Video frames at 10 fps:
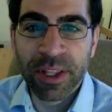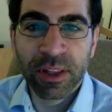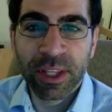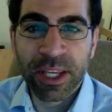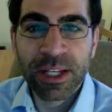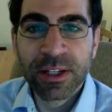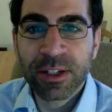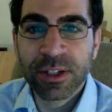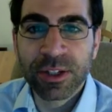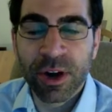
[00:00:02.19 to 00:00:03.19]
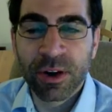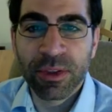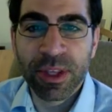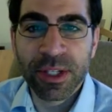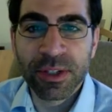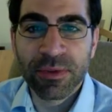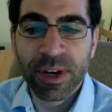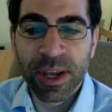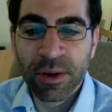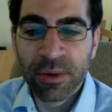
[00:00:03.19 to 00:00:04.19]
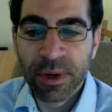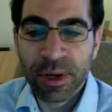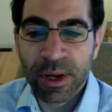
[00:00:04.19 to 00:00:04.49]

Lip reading: the lead to start this video.